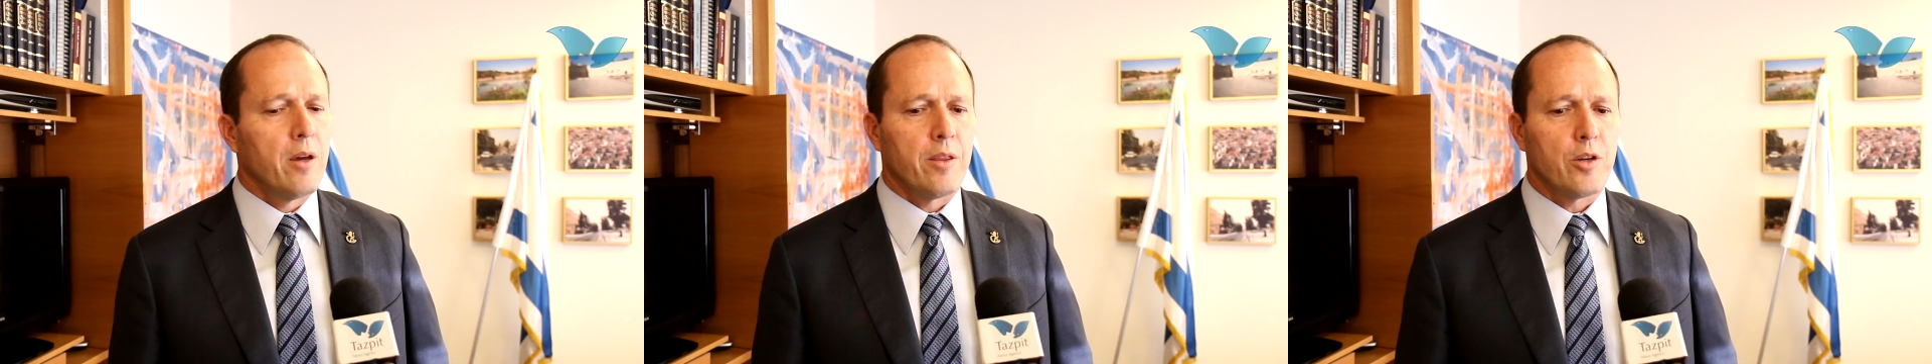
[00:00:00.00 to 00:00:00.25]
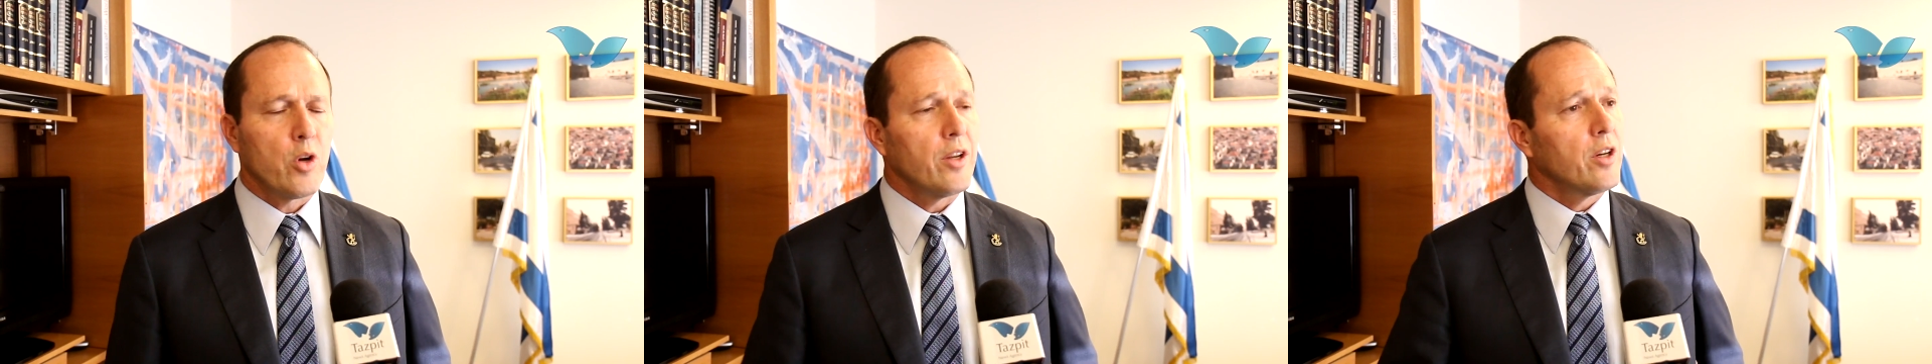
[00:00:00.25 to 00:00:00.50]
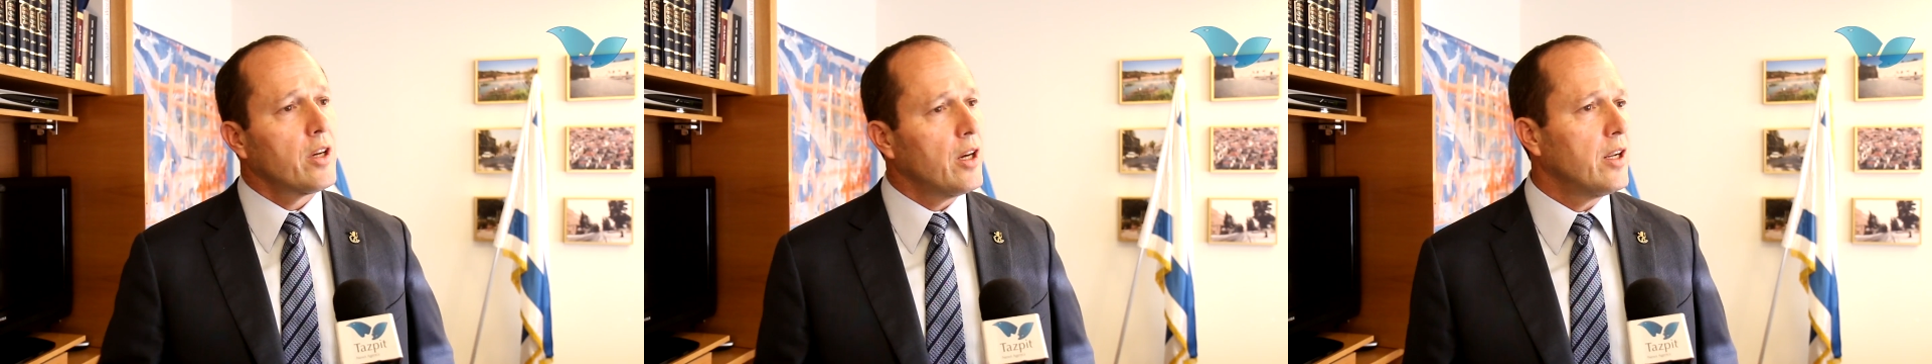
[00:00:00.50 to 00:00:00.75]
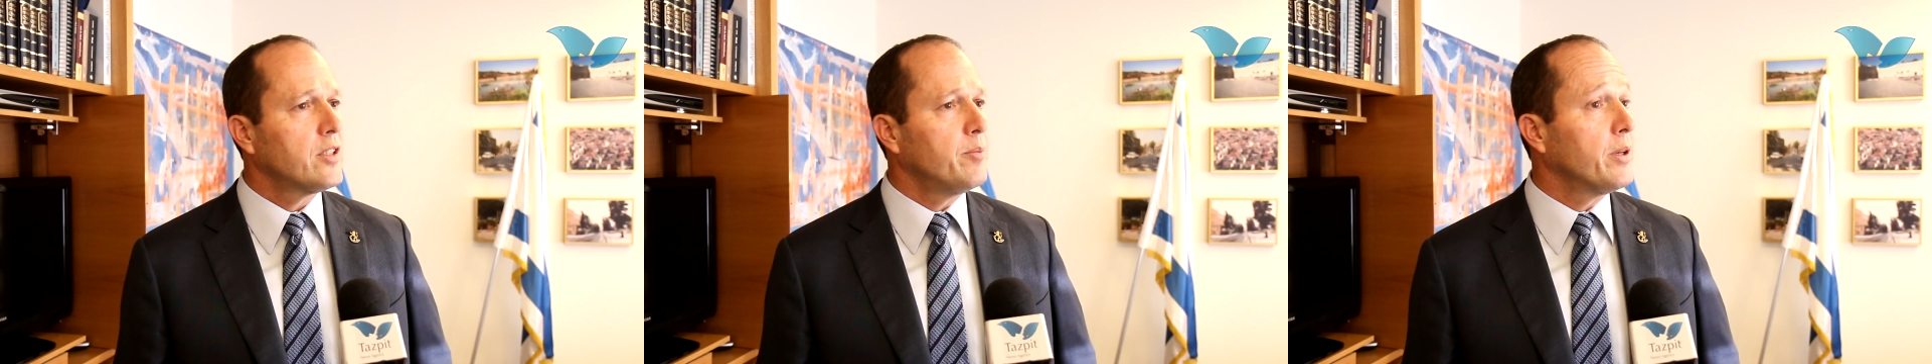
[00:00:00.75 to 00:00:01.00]
They're trying to
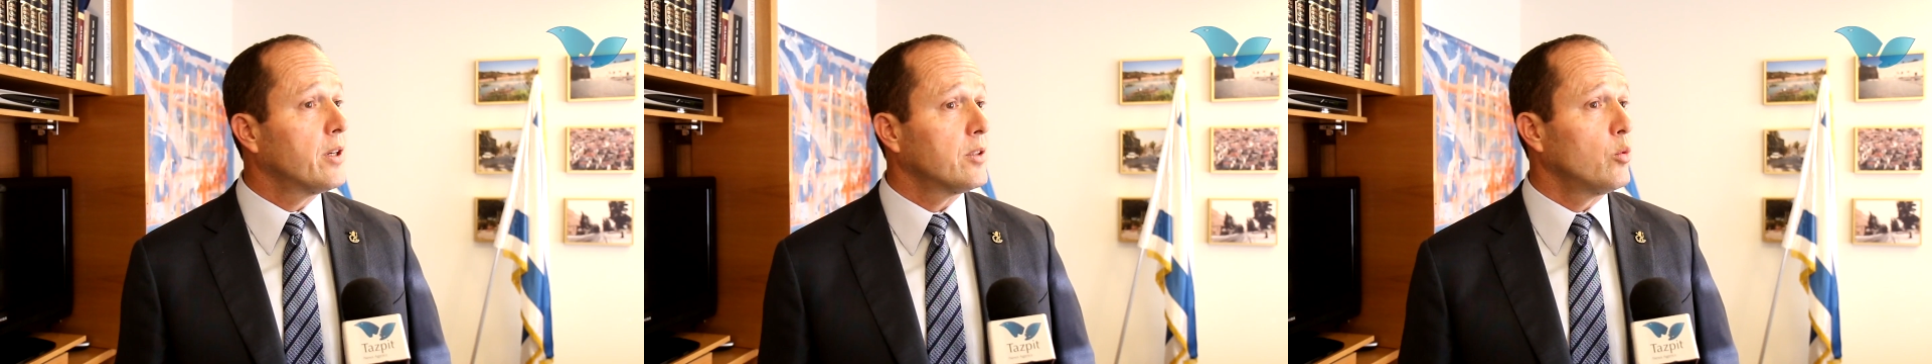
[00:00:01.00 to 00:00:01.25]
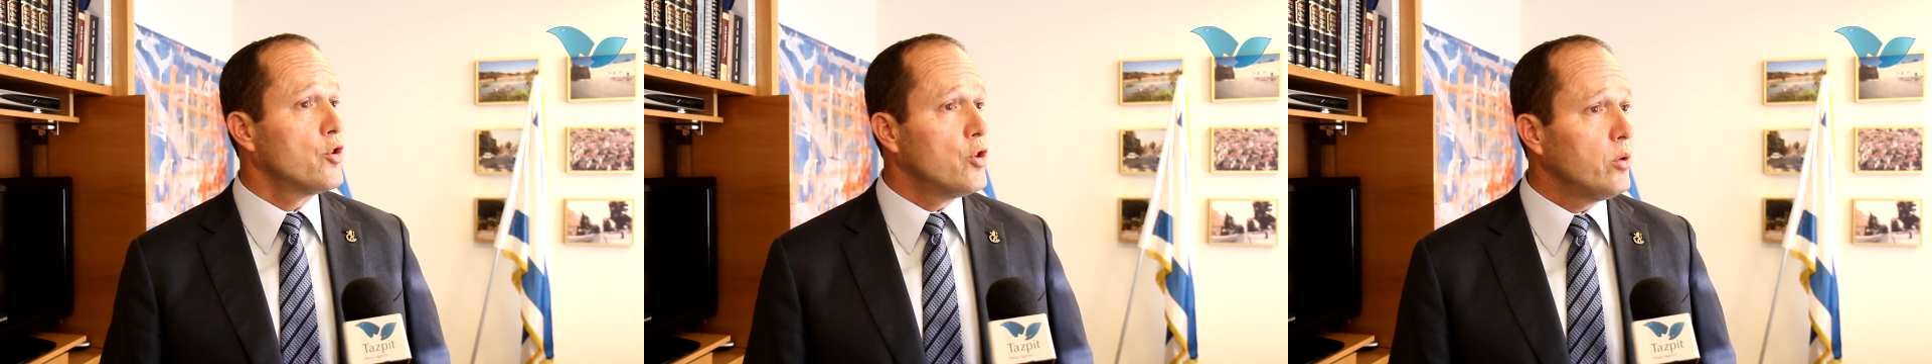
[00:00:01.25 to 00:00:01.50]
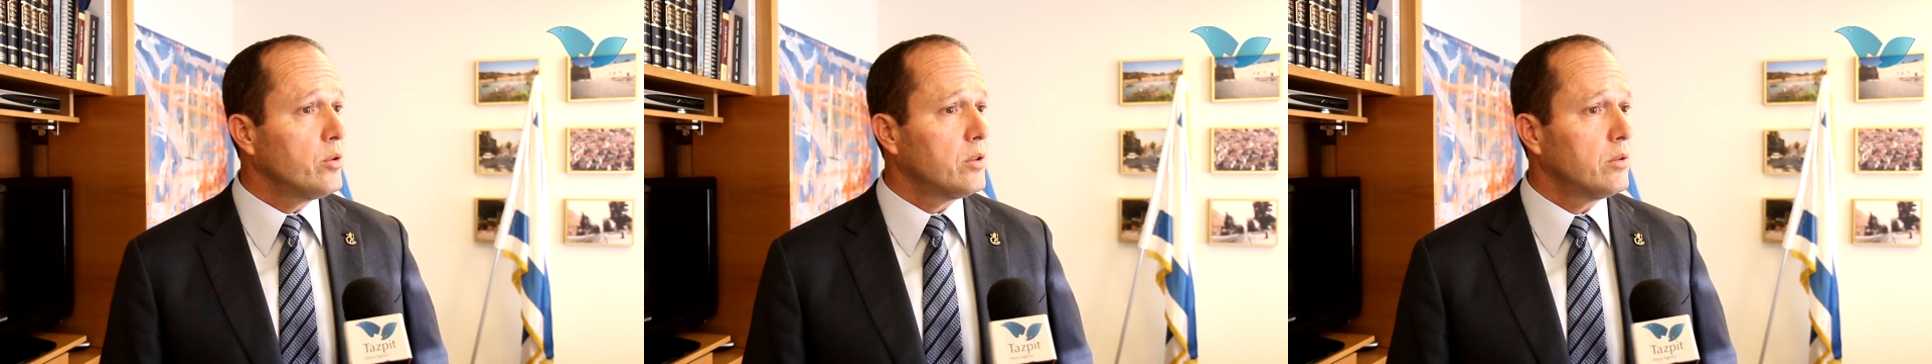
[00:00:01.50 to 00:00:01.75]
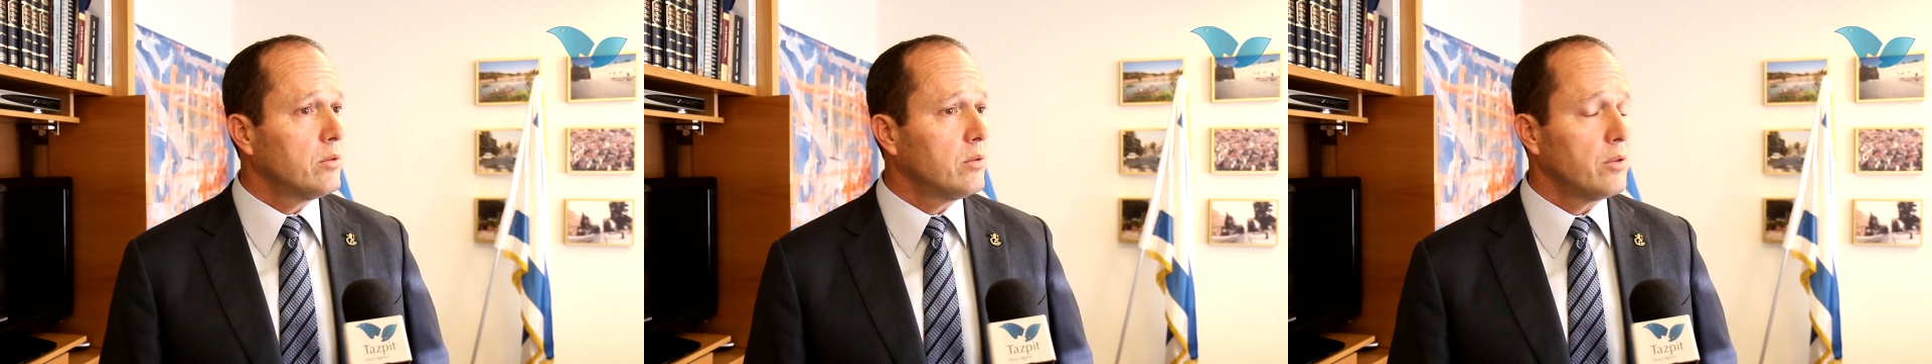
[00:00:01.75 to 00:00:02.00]
kill us because we're Jews.